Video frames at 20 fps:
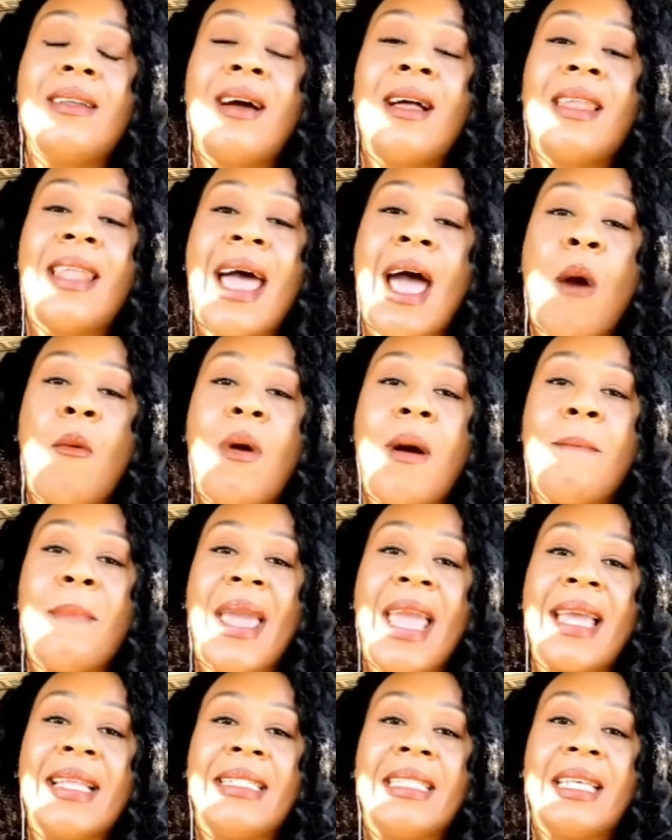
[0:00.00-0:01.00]
allow a
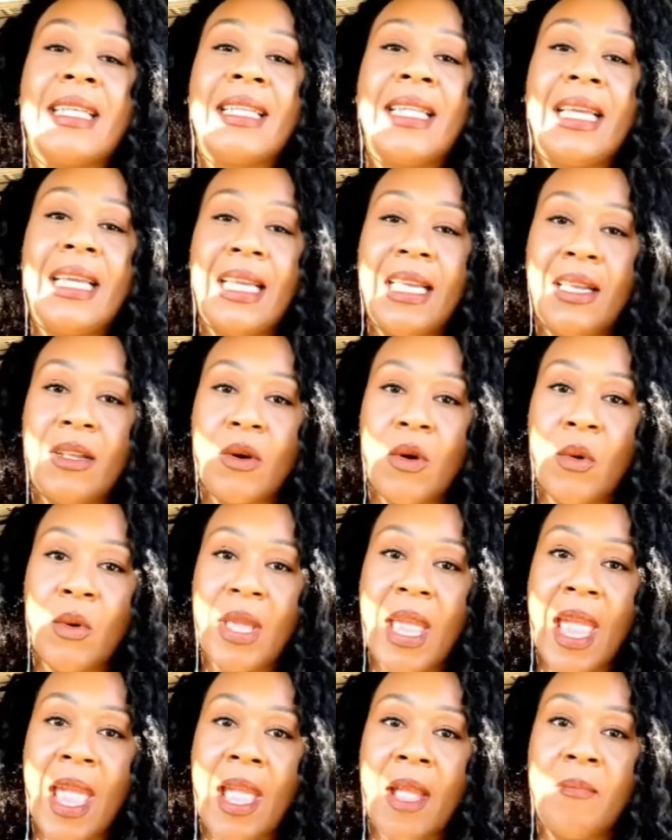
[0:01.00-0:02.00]
man to lead,
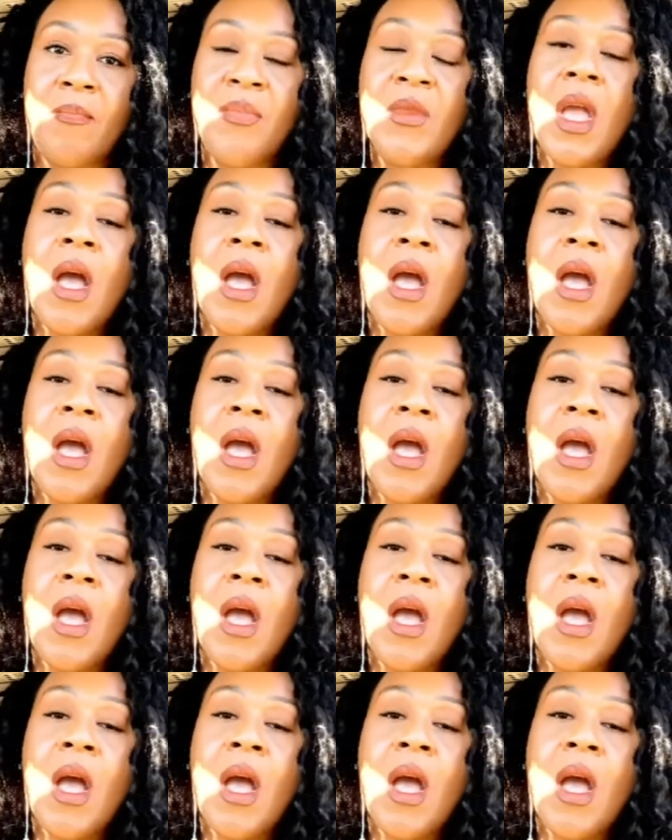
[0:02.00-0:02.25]
okay?